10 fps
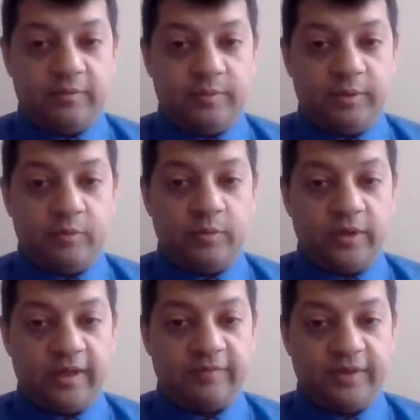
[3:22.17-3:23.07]
people will
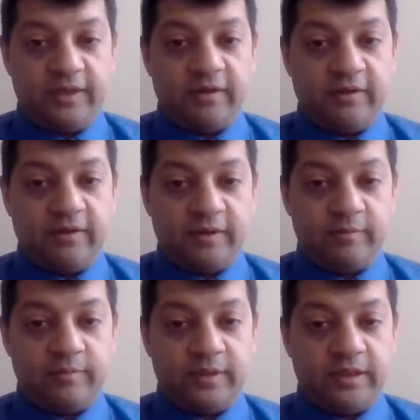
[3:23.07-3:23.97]
have their guard up,
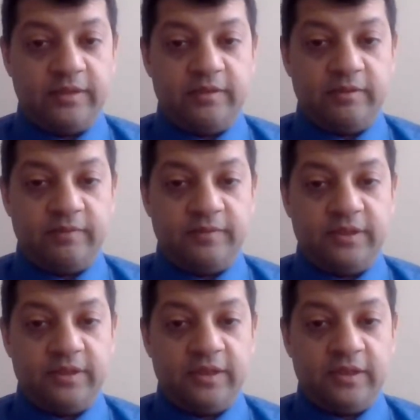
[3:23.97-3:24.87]
and
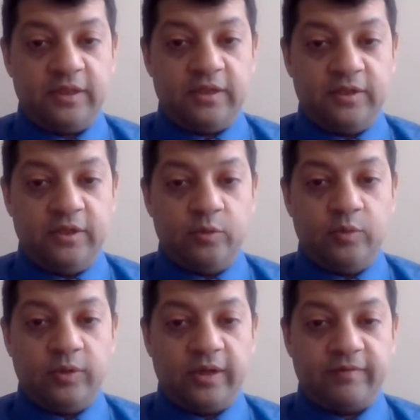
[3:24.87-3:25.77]
obviously, you
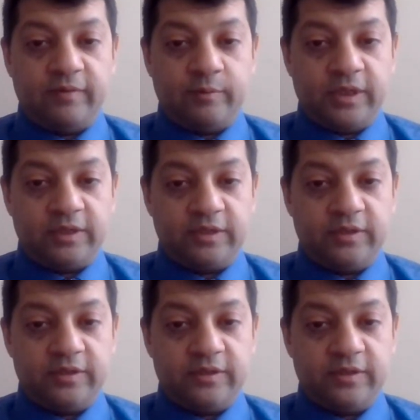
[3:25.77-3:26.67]
will have
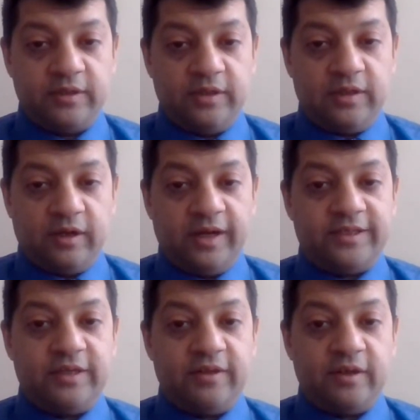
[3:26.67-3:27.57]
objections. I
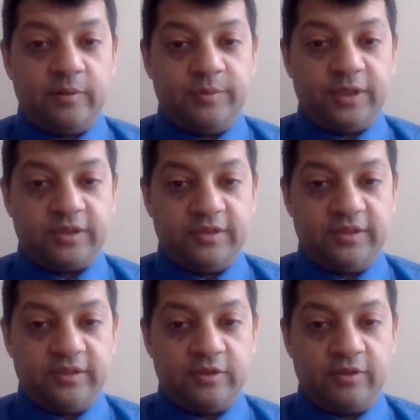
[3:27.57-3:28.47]
actually think objections is
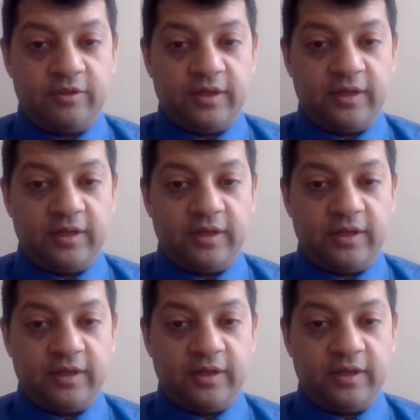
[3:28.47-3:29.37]
a good thing, and
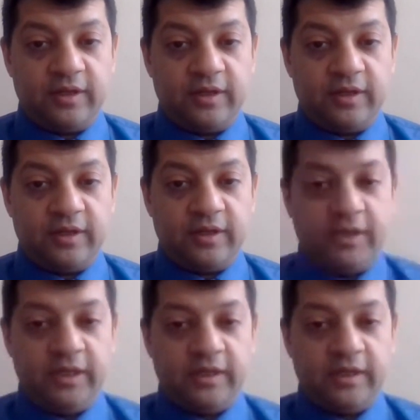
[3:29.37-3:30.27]
it's something that I'll
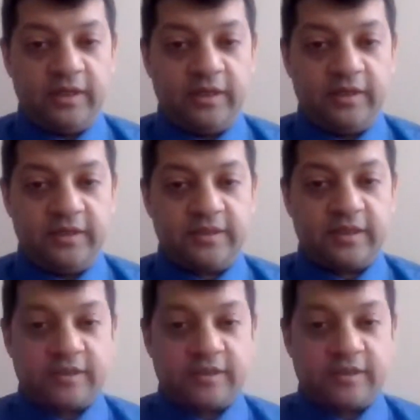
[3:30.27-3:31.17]
probably
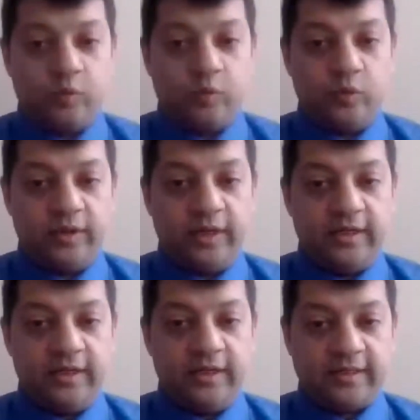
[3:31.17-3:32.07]
discuss more in the
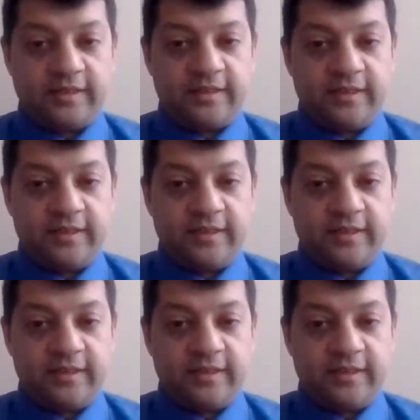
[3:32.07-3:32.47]
next